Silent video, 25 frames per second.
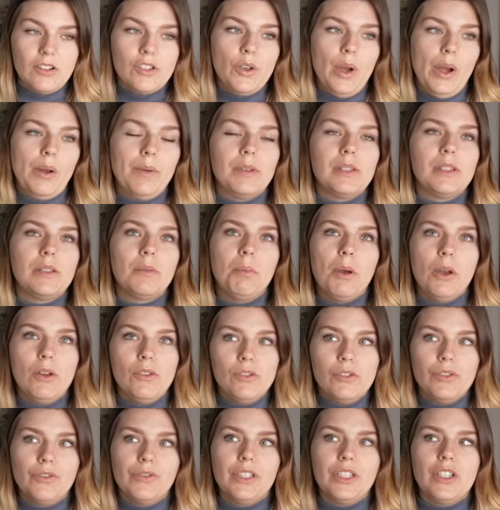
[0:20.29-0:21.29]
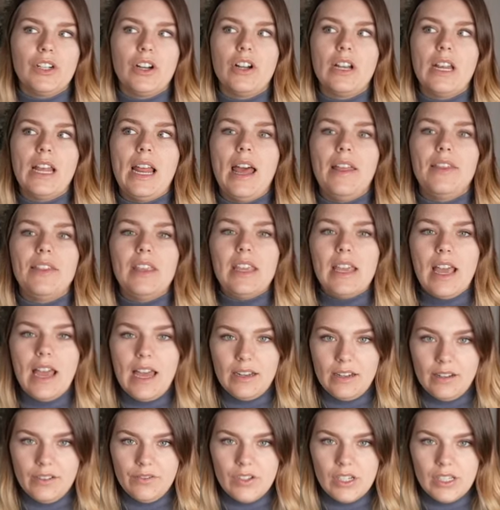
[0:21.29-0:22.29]
so I was supposed to return it at the
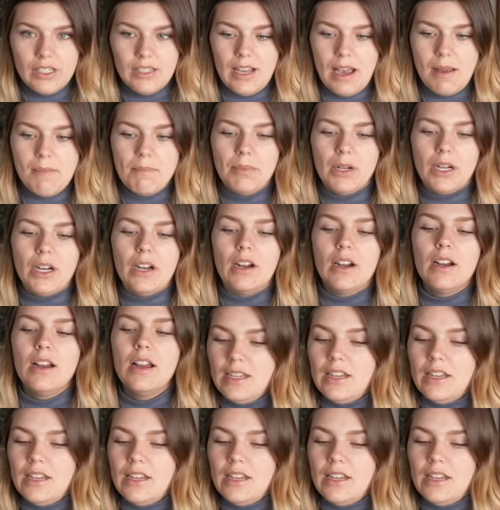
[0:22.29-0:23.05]
end of December.